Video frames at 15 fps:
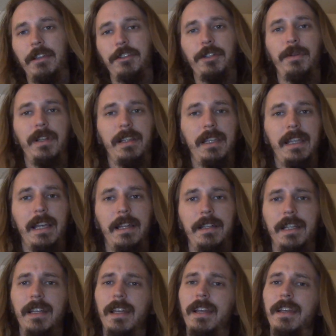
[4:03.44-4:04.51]
I'll show it at the end.
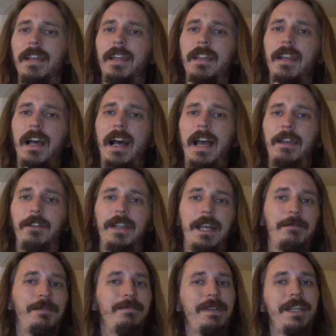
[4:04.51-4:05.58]
I only
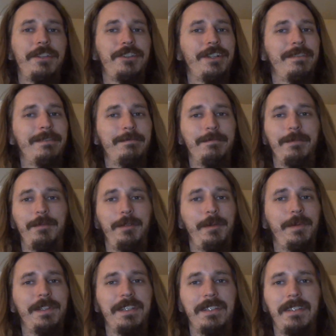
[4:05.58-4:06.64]
got one picture of him when we
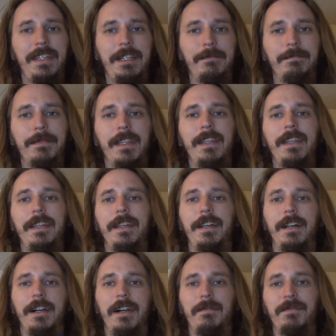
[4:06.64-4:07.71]
went to see him,
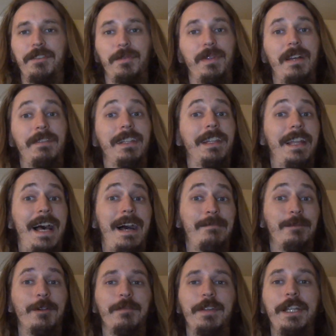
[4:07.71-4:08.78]
so we'll have a lot
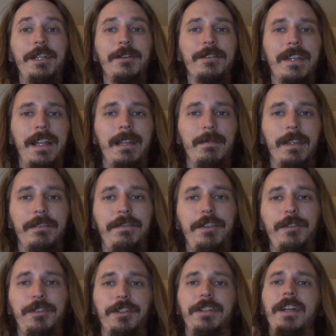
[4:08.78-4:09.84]
more videos on him in the
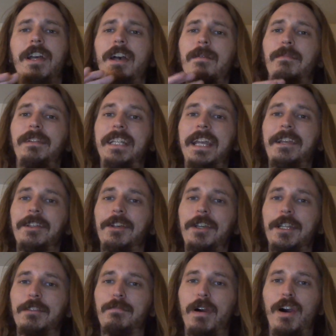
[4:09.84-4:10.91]
future. But take a look
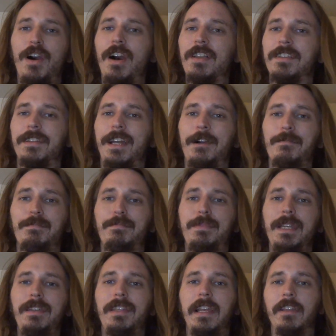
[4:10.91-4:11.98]
at his paws and how
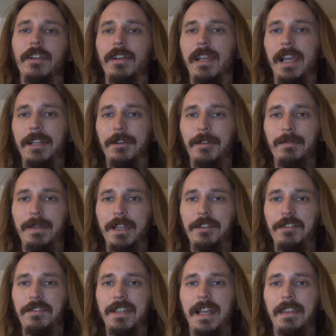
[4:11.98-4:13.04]
big they look. I know the
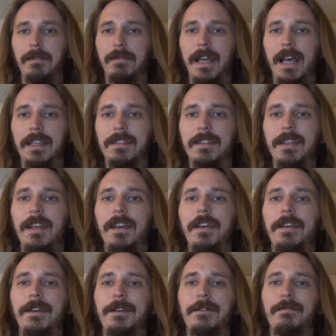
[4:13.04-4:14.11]
picture's not the best,
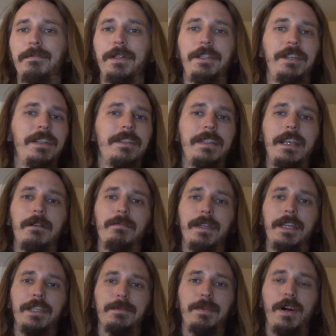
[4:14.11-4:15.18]
but you can see how
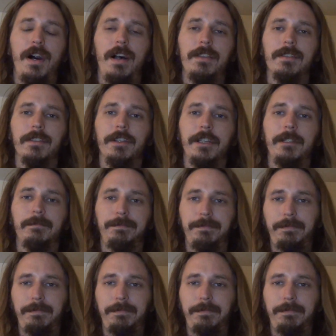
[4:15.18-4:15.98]
big his paws look.